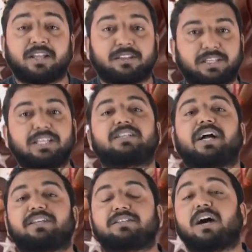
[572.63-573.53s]
These
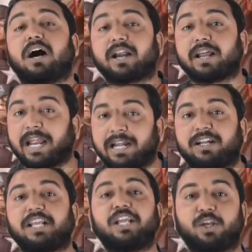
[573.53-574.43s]
guys are
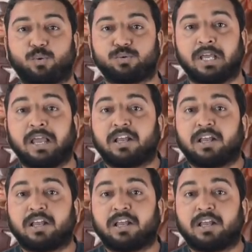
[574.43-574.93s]
anti-heroes.